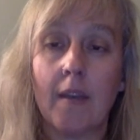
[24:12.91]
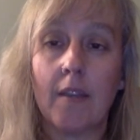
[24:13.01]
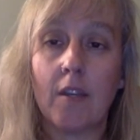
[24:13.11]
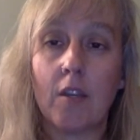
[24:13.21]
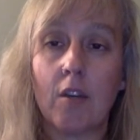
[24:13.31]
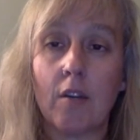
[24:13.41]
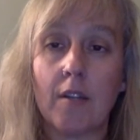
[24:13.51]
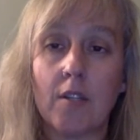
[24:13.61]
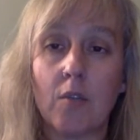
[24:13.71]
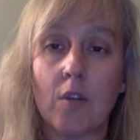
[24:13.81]
then
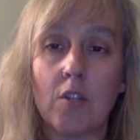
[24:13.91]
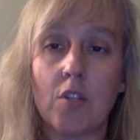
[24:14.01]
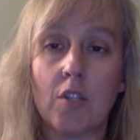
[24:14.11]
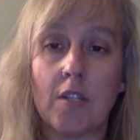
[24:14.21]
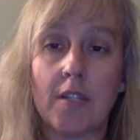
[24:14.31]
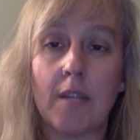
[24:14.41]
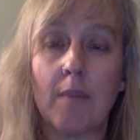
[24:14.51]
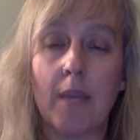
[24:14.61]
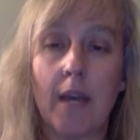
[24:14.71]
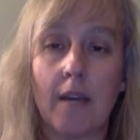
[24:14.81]
curious questions can
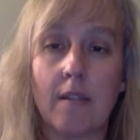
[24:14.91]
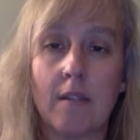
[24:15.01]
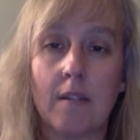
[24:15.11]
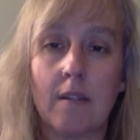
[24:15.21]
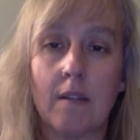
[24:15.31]
be asked.